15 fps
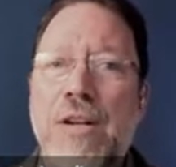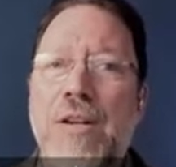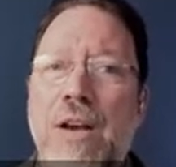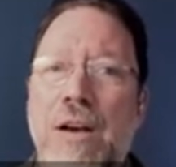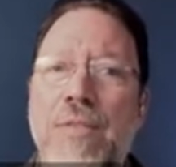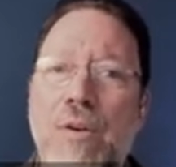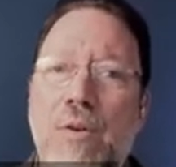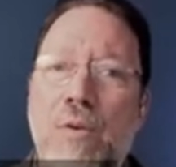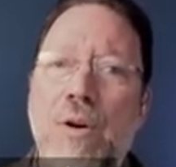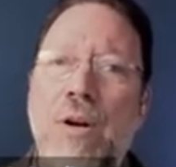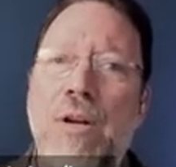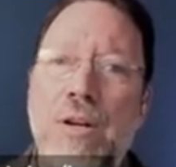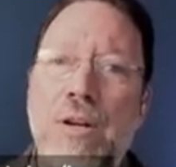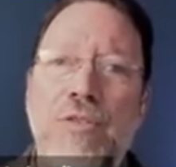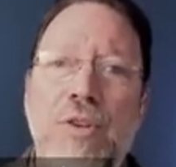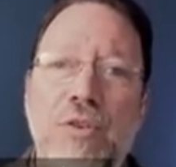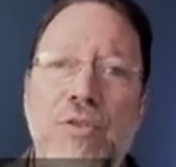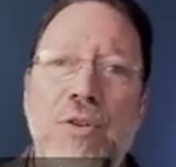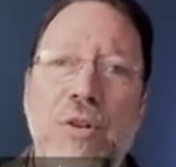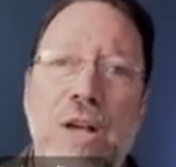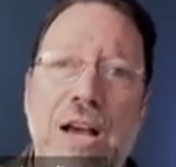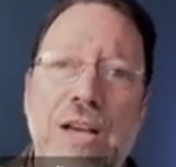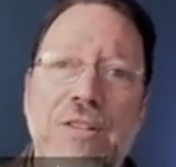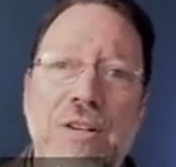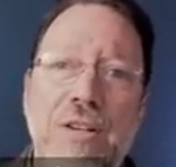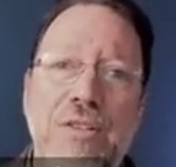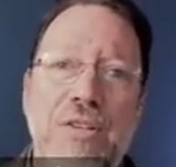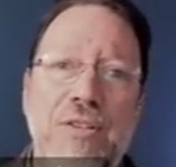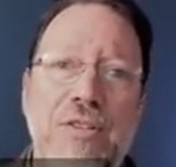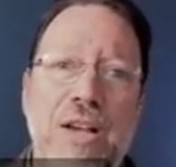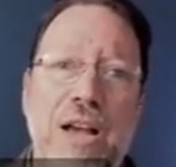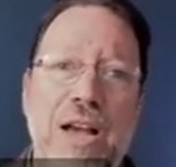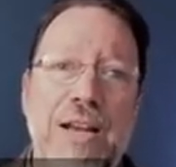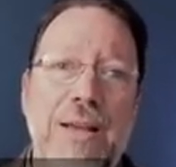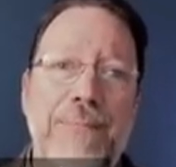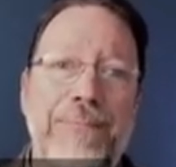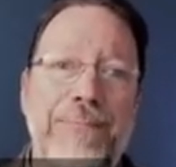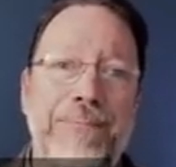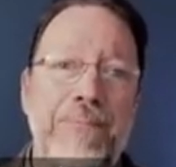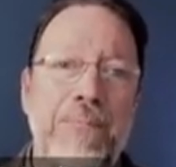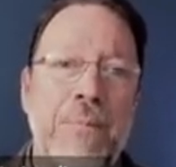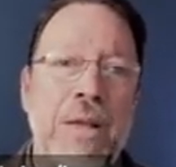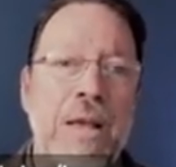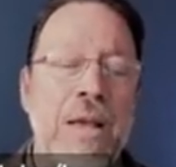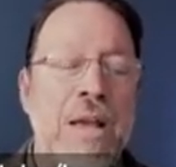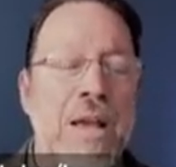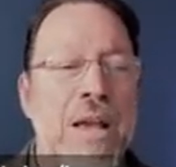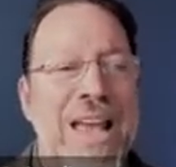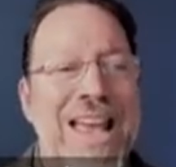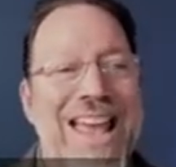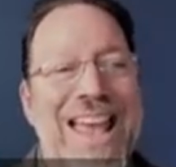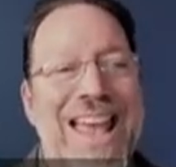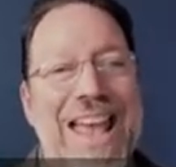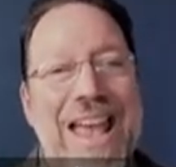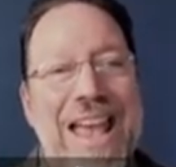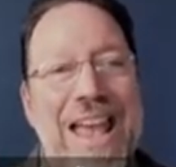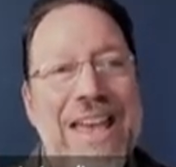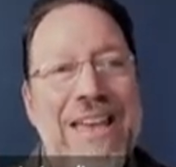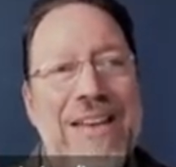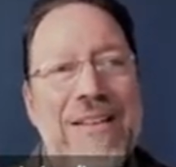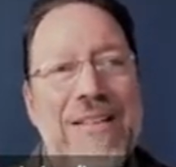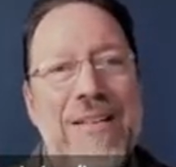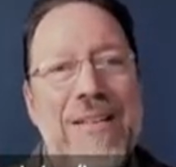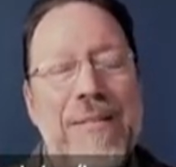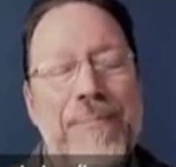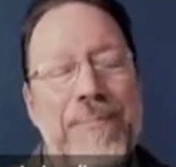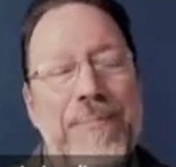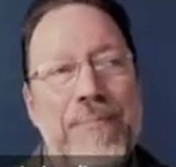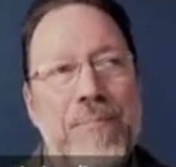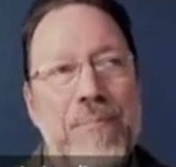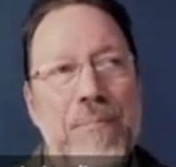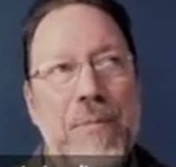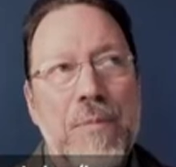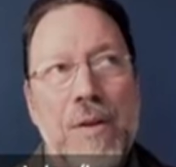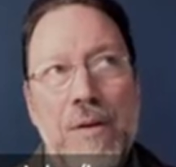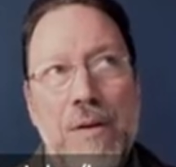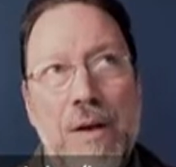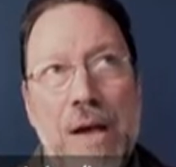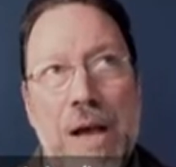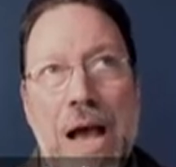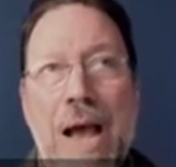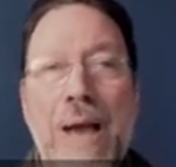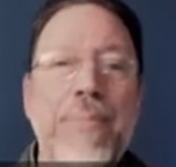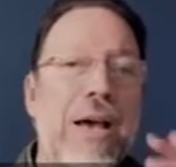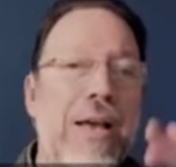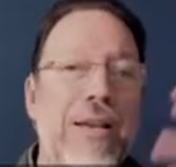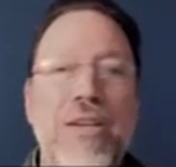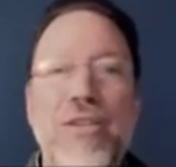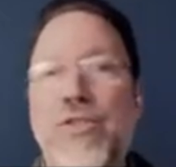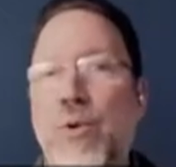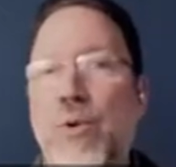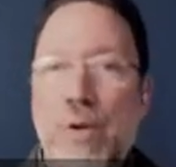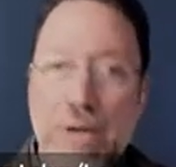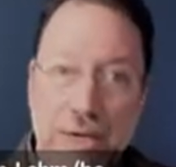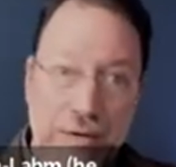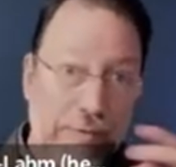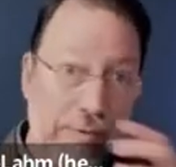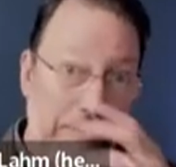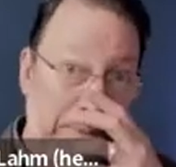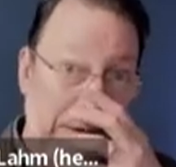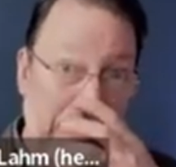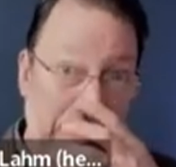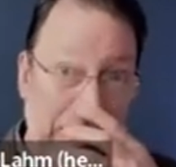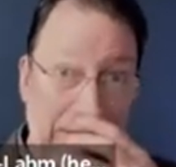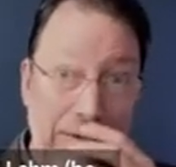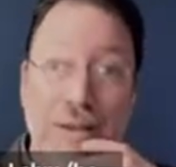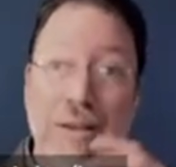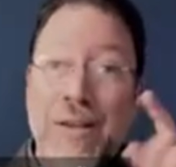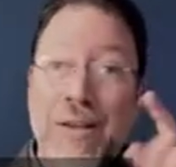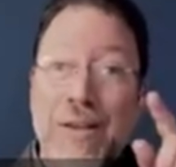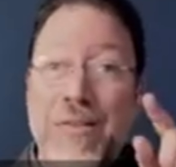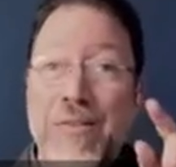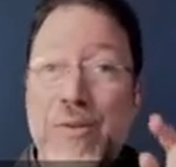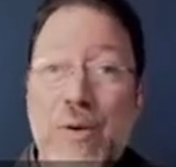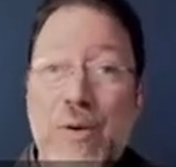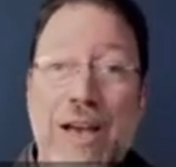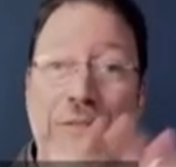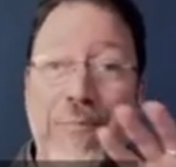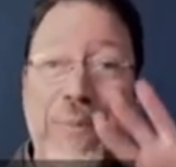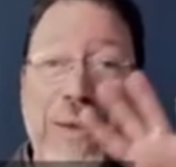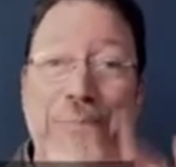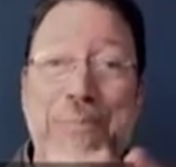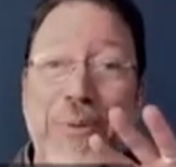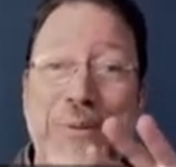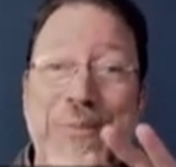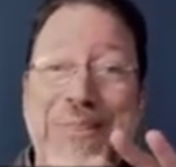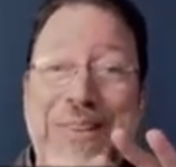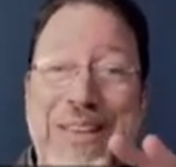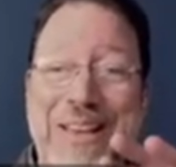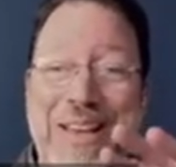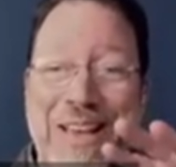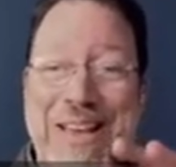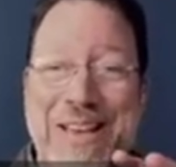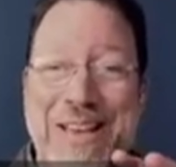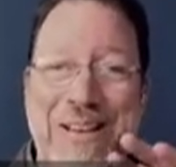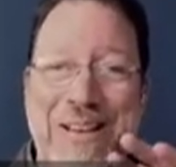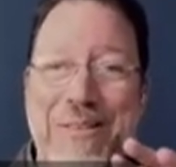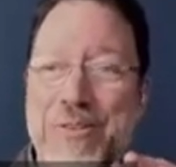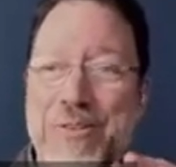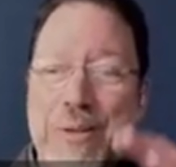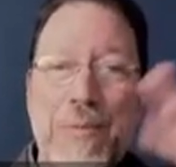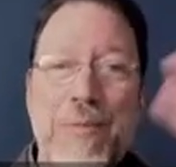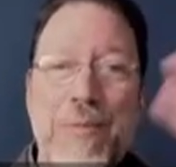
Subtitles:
of the Oregon Social Hygiene Society. And I'm not a historian of the period. You have people, some of